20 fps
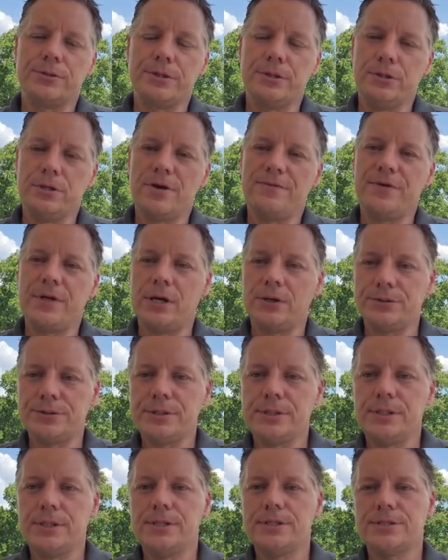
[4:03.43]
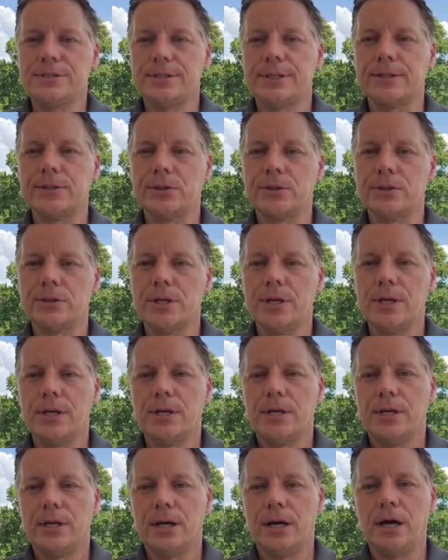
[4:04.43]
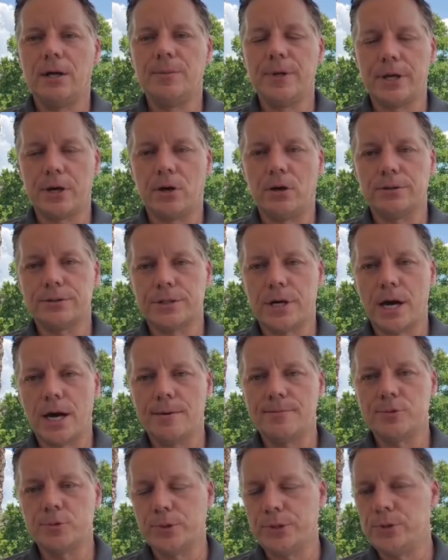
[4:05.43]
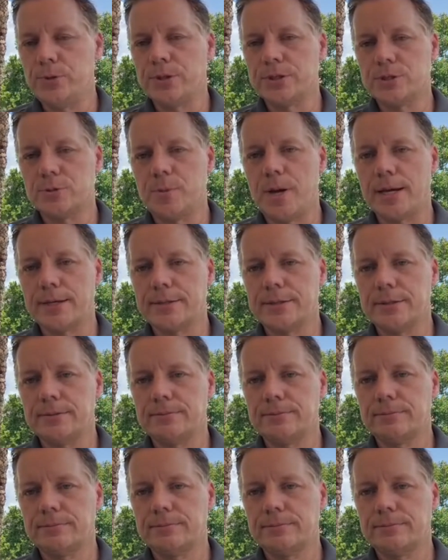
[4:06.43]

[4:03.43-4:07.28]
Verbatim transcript: that you have an LTE signal um, at all times when you expect it.